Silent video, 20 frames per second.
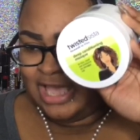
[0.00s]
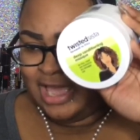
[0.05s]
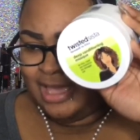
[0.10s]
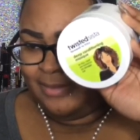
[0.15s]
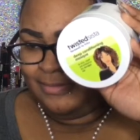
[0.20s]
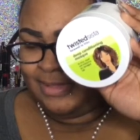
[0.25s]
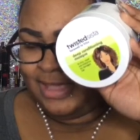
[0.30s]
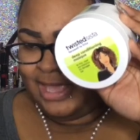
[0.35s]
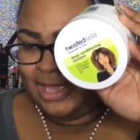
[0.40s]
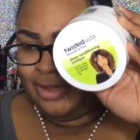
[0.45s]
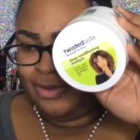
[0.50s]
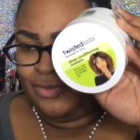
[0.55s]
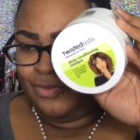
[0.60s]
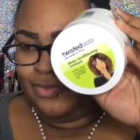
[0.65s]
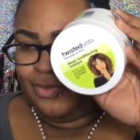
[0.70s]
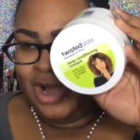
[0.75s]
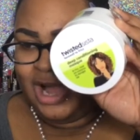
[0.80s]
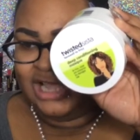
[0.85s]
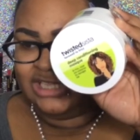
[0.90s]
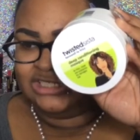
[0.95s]
I'm like
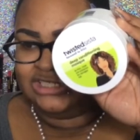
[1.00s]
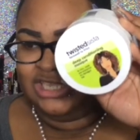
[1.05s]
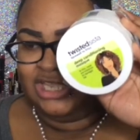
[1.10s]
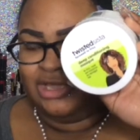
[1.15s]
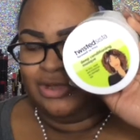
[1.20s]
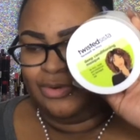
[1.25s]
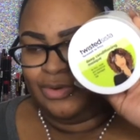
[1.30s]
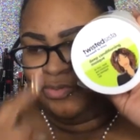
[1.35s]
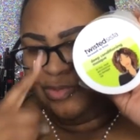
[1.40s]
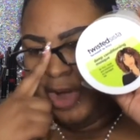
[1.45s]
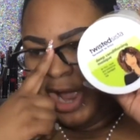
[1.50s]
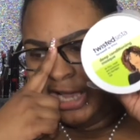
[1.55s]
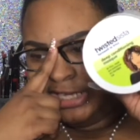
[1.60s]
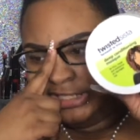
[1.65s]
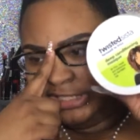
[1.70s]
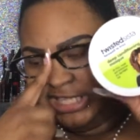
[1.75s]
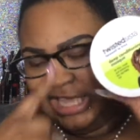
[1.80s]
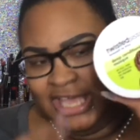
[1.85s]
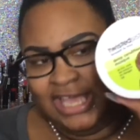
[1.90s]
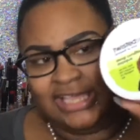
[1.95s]
washing on
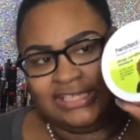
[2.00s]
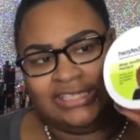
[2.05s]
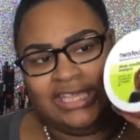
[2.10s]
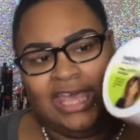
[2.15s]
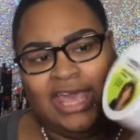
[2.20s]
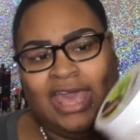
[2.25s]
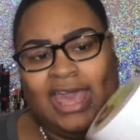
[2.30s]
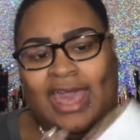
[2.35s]
wash days.